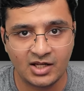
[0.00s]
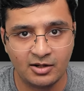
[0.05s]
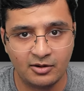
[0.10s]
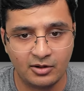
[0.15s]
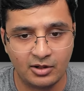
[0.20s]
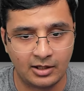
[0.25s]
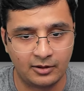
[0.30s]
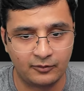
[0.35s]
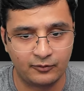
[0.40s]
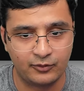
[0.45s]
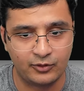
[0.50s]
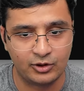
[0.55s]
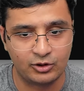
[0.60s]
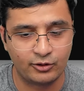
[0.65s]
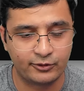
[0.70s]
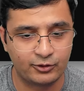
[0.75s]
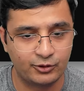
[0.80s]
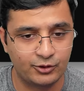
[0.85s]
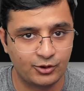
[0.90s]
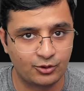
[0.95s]
Visual
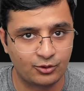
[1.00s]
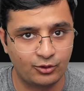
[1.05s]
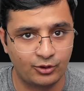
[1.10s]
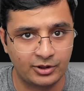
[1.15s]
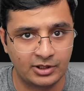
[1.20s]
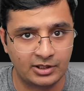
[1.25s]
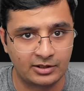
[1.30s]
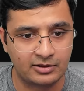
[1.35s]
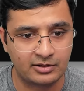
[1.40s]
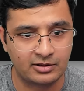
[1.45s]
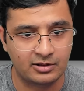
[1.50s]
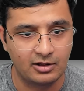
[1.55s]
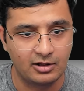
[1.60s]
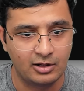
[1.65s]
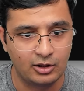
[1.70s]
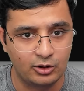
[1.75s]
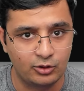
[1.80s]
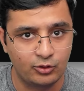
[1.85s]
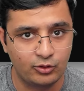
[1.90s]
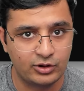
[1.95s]
Studio Code, it's
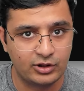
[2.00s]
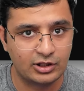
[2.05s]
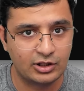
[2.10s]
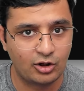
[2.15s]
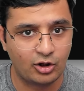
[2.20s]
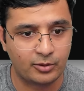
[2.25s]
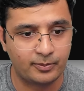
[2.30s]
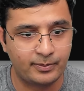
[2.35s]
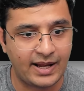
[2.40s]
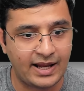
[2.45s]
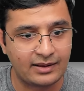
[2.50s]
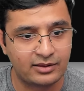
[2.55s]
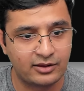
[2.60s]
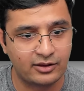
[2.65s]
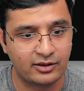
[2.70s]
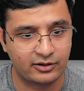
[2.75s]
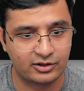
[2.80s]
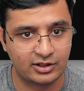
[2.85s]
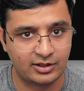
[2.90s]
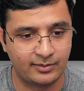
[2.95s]
using your bash
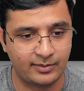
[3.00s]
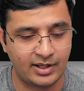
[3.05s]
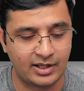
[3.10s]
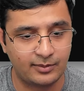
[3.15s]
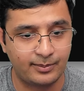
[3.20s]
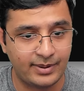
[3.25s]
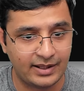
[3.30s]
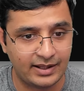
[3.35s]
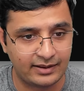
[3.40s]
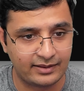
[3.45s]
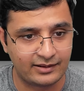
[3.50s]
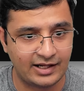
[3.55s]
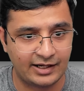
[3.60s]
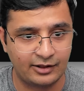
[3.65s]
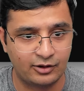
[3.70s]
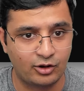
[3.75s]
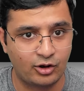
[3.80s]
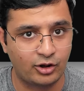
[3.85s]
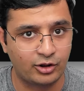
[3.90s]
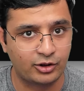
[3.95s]
system as a baseline,
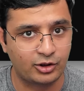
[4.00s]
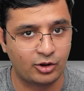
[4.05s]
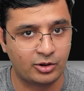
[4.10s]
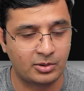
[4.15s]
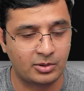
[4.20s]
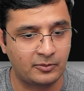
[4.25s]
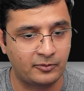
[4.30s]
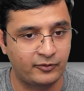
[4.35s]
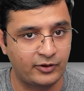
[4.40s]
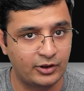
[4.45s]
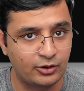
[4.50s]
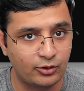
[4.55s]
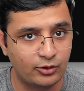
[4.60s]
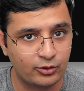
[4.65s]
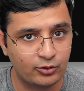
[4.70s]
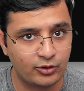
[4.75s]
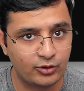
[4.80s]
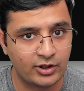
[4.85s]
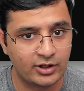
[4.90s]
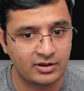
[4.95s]
not your Windows
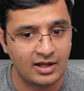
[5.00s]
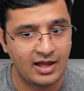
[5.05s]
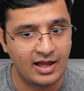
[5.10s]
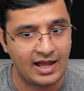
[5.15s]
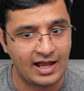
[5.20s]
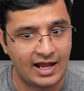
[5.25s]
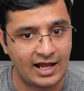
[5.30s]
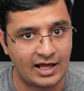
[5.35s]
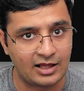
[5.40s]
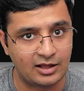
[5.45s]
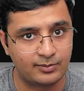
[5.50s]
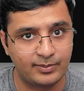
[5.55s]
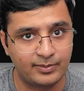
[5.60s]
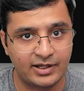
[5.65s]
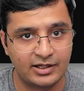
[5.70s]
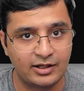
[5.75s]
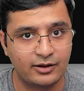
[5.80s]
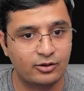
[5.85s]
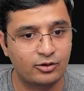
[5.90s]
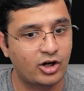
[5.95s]
OS, as Bun is
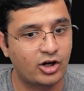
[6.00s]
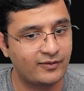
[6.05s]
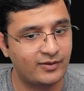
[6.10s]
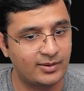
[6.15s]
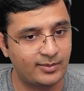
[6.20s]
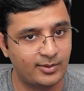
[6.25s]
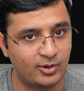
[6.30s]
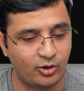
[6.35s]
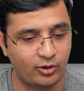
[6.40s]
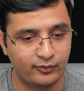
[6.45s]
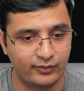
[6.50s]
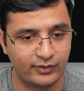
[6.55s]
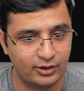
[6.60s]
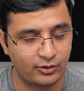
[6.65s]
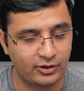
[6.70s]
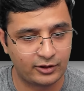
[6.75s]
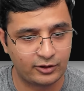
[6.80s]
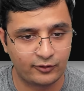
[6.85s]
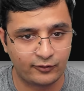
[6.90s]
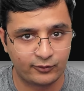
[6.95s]
not available on Windows
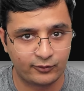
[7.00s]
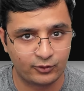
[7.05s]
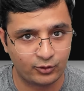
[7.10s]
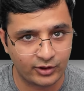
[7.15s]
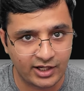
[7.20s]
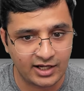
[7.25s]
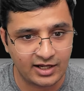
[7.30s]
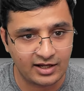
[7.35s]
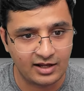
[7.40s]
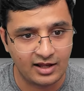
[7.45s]
as of today.